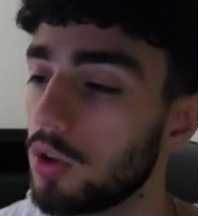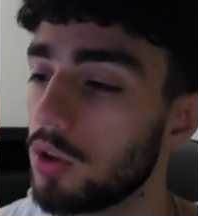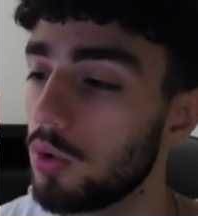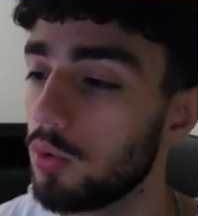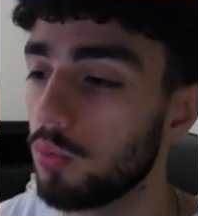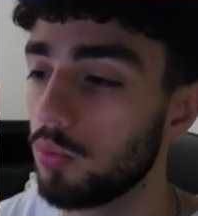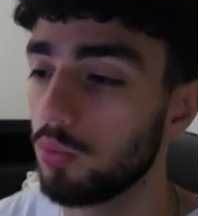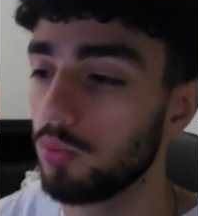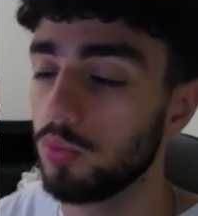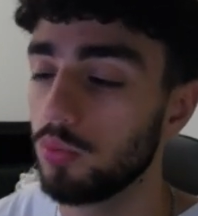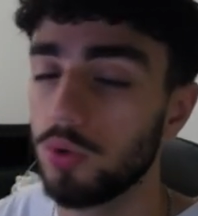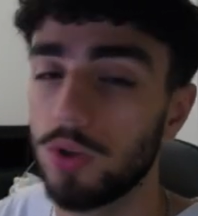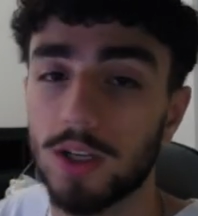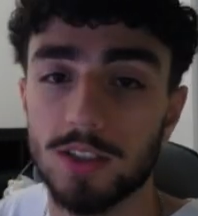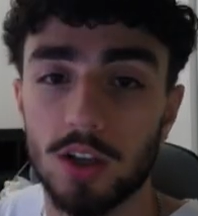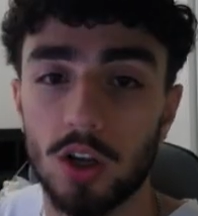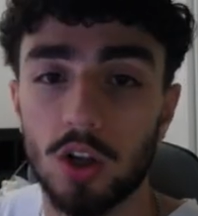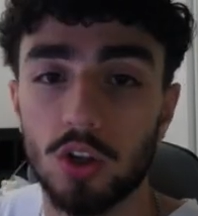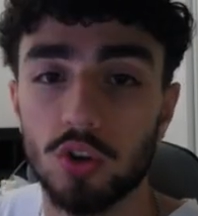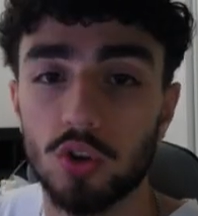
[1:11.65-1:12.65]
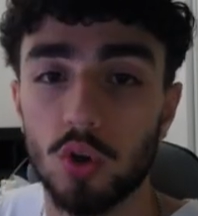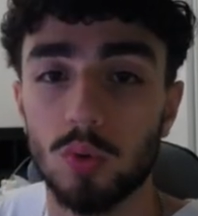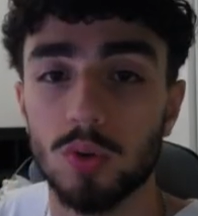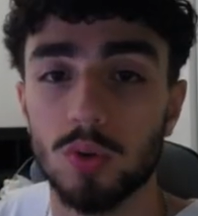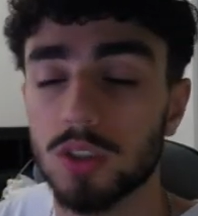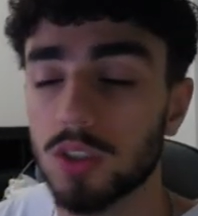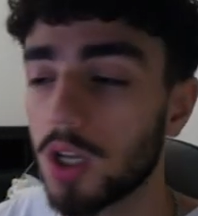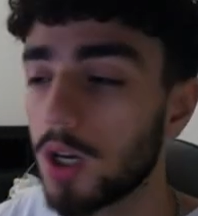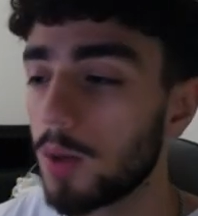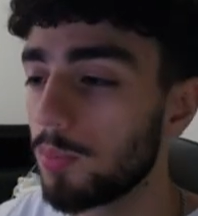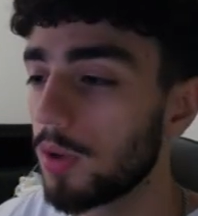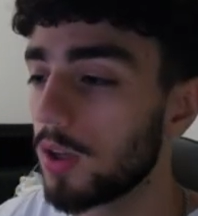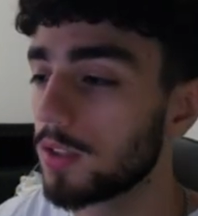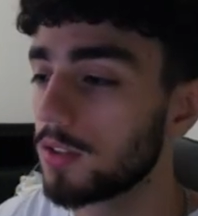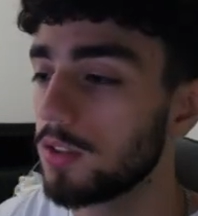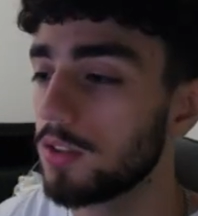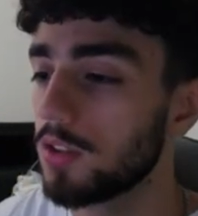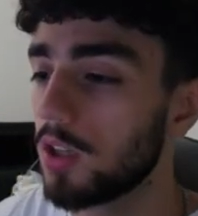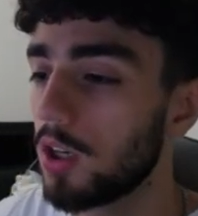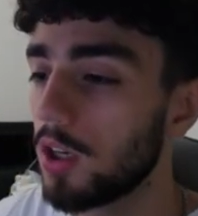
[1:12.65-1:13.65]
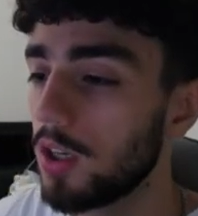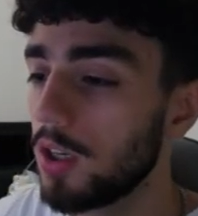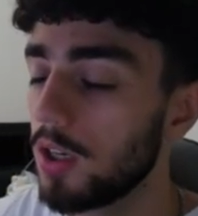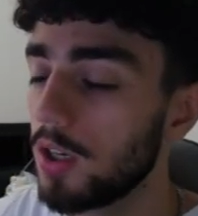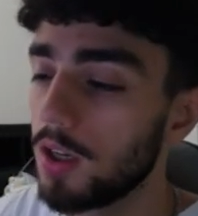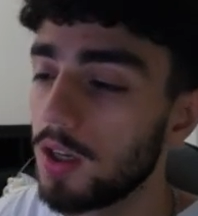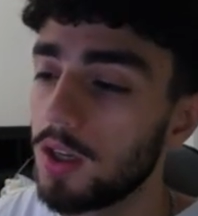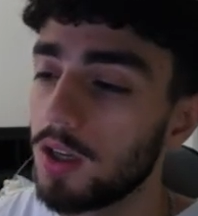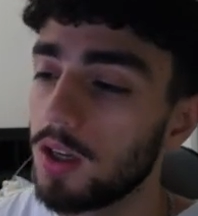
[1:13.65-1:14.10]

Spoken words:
So you guys all know what stop losses are.